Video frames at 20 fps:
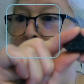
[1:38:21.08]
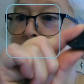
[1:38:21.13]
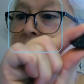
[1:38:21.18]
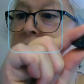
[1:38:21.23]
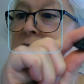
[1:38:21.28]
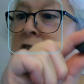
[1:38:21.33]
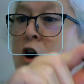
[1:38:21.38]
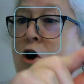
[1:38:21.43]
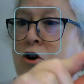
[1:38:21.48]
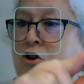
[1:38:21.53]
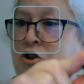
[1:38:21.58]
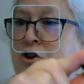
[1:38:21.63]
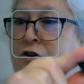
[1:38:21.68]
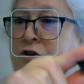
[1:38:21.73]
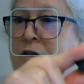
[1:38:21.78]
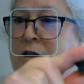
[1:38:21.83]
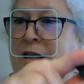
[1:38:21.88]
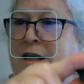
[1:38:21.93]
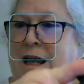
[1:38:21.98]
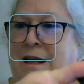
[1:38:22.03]
is larger
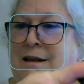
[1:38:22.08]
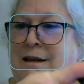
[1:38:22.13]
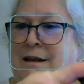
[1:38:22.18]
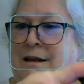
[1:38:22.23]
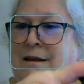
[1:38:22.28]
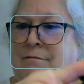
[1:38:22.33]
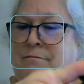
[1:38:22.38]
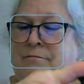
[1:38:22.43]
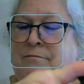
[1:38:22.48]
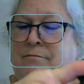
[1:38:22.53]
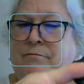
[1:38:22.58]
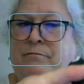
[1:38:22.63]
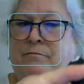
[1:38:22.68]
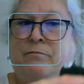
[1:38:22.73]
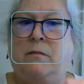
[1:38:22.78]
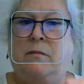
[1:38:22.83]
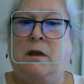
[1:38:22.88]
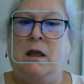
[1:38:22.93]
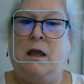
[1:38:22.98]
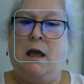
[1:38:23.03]
than 90.
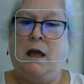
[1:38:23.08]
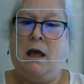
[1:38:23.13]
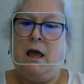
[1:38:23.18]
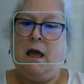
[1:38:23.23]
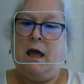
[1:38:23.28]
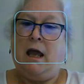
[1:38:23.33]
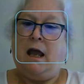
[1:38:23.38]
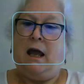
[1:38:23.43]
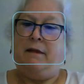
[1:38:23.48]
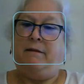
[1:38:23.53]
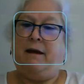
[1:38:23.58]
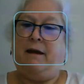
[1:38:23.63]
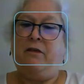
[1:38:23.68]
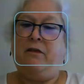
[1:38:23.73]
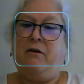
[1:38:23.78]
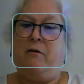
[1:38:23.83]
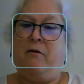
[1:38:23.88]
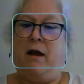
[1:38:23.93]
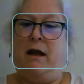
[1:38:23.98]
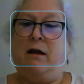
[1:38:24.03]
And the
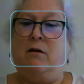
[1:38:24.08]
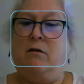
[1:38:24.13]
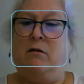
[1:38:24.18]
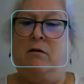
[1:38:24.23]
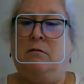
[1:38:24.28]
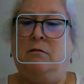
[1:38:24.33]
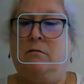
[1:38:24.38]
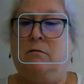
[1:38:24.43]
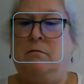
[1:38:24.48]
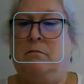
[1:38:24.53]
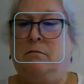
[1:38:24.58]
other angle